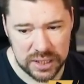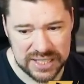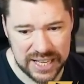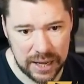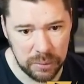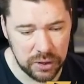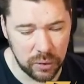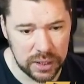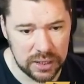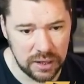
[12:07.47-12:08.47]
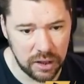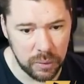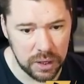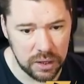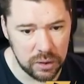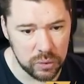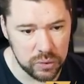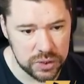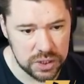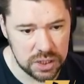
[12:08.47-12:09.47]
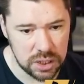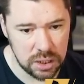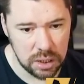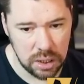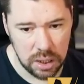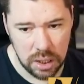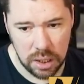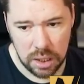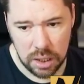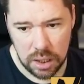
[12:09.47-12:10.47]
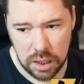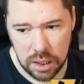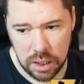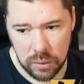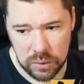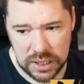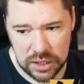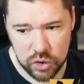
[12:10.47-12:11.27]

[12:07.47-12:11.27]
set. We don't need another one of those. We'll take